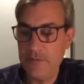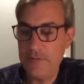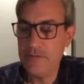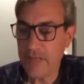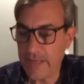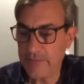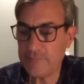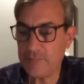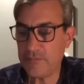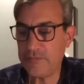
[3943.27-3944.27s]
you have
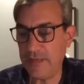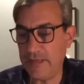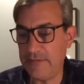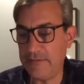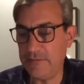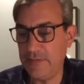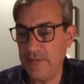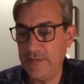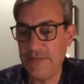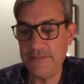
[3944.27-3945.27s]
to pretend
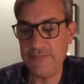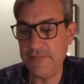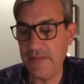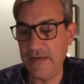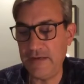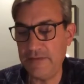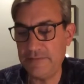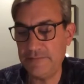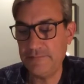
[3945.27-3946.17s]
isn't there.